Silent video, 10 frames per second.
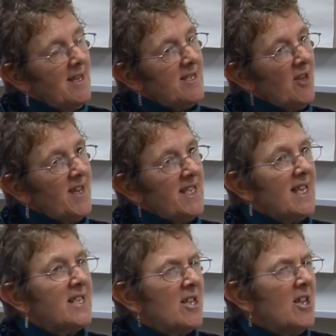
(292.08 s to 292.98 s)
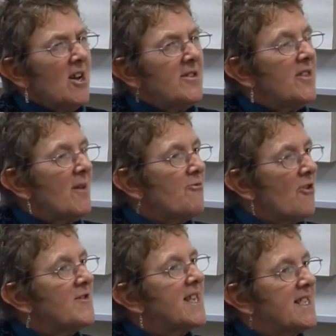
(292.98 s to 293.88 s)
So they need to learn the
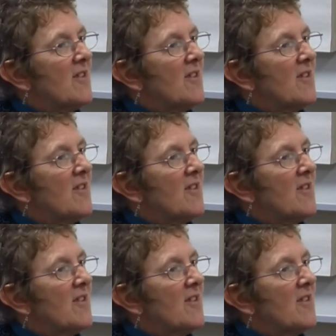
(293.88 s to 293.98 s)
process